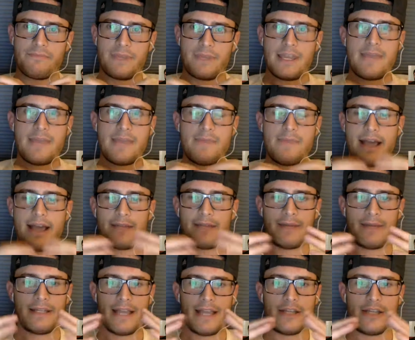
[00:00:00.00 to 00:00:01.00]
keep the
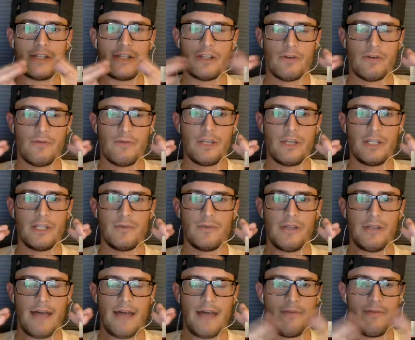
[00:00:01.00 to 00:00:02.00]
expectations at a reasonable
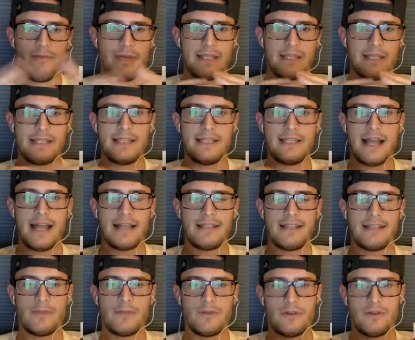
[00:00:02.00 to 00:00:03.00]
level because he's not
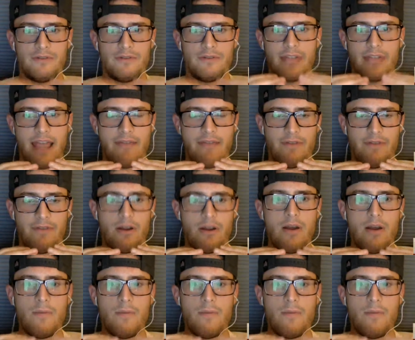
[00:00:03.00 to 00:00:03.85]
some sort of savior.